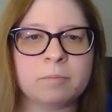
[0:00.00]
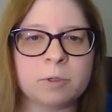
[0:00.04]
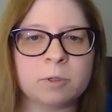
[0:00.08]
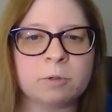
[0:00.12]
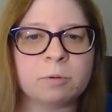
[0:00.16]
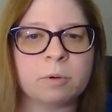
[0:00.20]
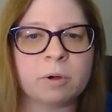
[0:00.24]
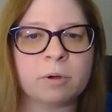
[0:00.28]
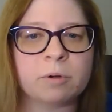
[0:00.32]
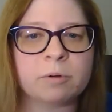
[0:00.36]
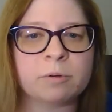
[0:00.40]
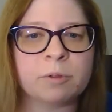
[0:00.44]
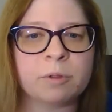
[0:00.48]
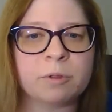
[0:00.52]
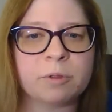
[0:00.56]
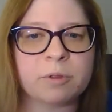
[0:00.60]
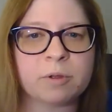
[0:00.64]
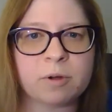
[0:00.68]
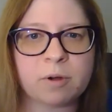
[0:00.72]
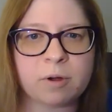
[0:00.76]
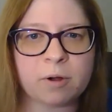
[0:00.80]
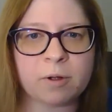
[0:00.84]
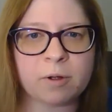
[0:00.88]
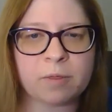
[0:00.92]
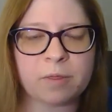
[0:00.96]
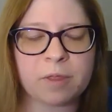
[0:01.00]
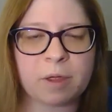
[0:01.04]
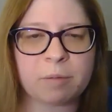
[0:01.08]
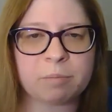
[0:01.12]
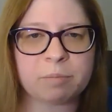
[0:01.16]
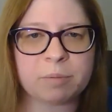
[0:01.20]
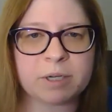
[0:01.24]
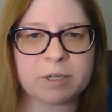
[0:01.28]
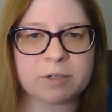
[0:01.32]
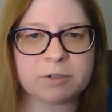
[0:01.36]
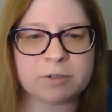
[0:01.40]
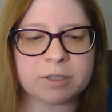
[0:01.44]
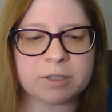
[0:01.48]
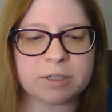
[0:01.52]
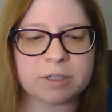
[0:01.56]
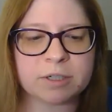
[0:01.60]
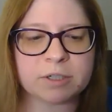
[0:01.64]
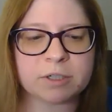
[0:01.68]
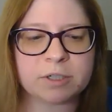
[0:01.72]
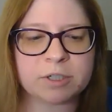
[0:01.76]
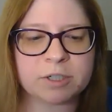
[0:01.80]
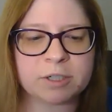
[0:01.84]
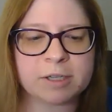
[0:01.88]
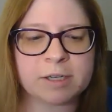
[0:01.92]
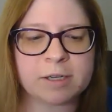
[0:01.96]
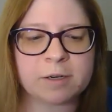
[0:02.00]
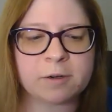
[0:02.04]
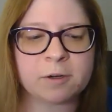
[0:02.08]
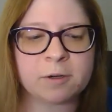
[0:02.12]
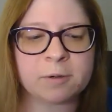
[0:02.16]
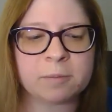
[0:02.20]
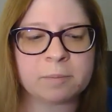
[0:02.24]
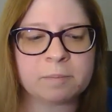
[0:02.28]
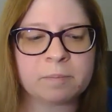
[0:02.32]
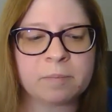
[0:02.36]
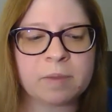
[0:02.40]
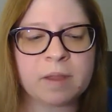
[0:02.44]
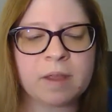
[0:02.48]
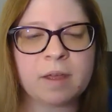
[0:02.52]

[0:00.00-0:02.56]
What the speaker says: growth on that petri dish later.